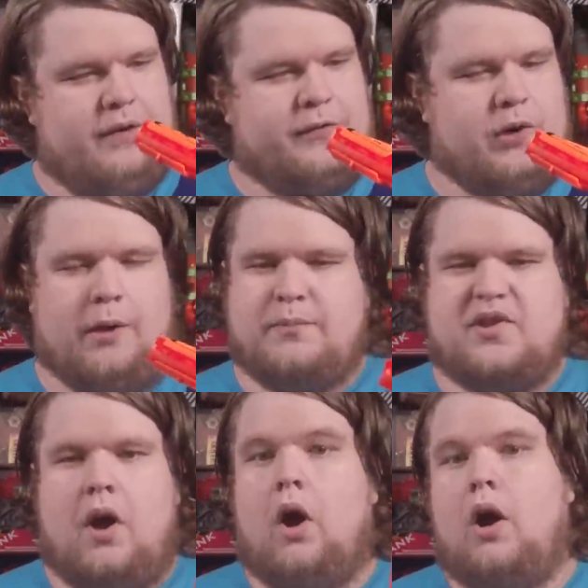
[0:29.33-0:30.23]
Nerf
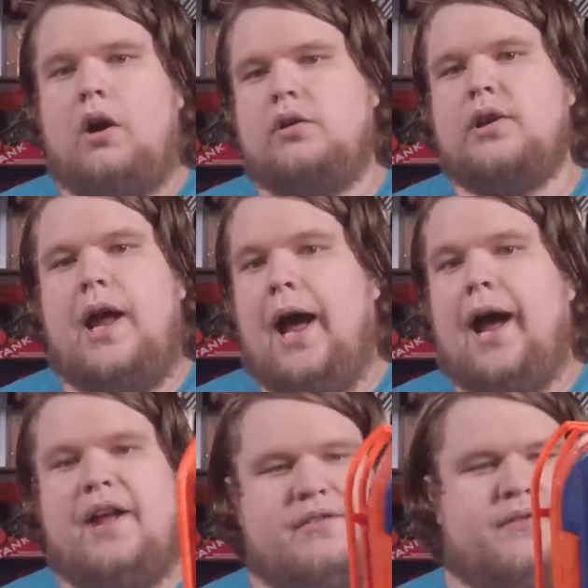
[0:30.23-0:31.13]
drums are,
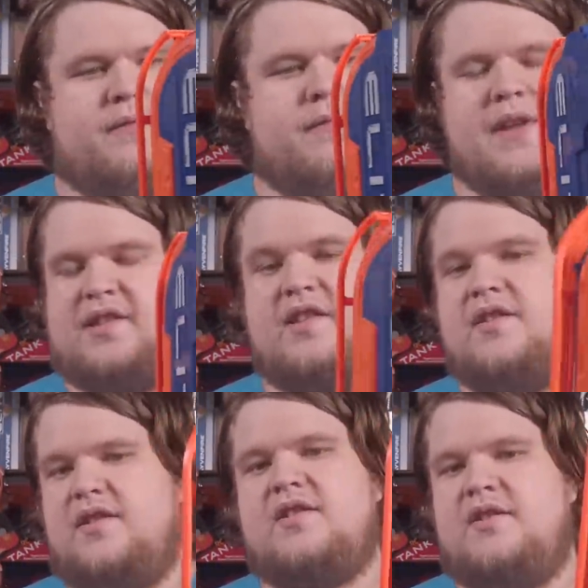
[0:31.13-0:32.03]
uh, this
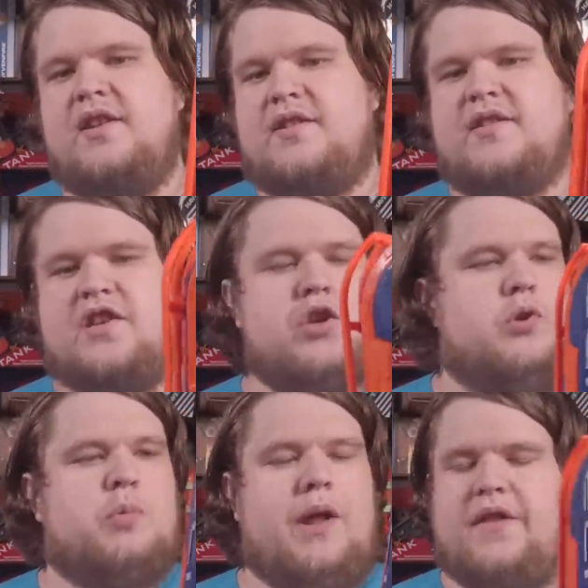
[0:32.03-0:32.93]
is this is a
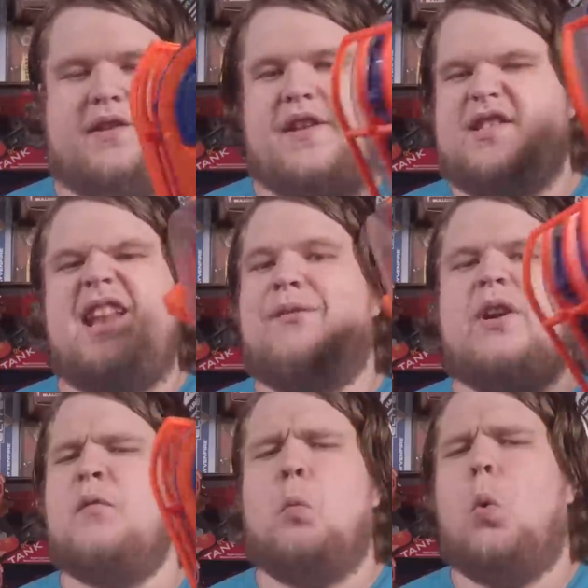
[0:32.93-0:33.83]
huge but this
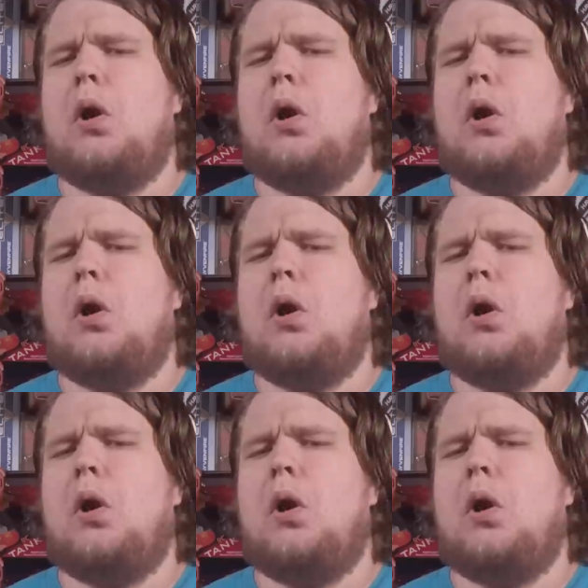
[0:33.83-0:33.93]
never even